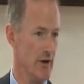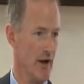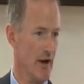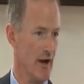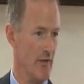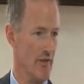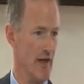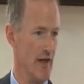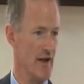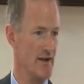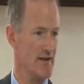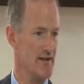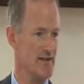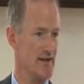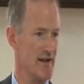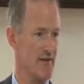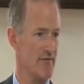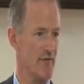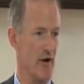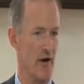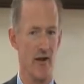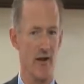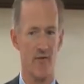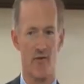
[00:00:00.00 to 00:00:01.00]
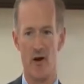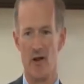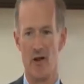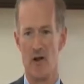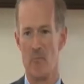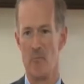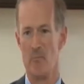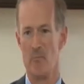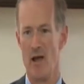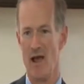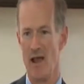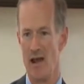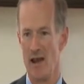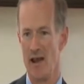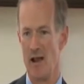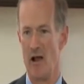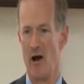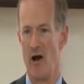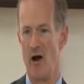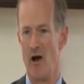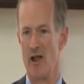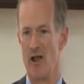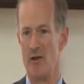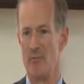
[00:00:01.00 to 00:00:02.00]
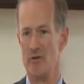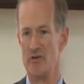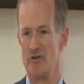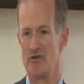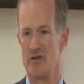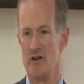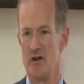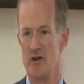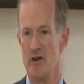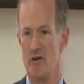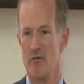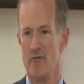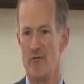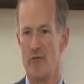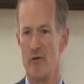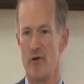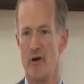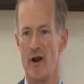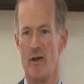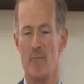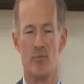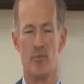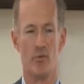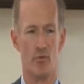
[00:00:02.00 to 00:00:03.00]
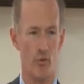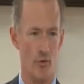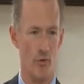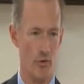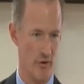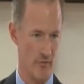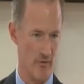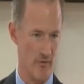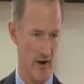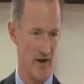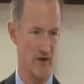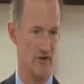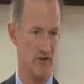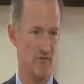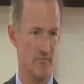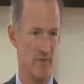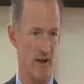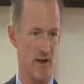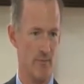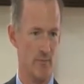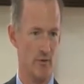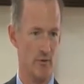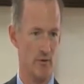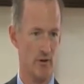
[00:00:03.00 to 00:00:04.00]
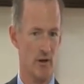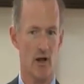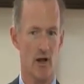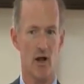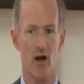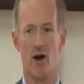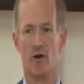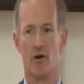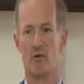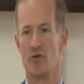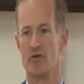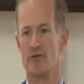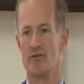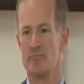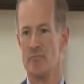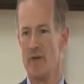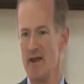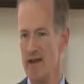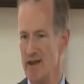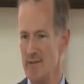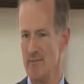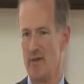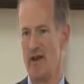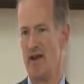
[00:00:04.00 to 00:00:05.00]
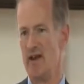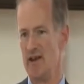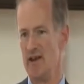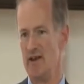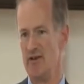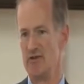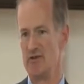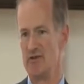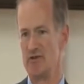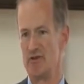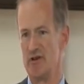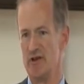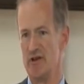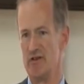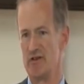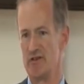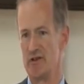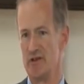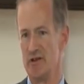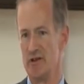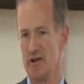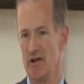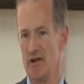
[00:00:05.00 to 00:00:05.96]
And that is a very, very compelling argument for a broader range of people across many, many industries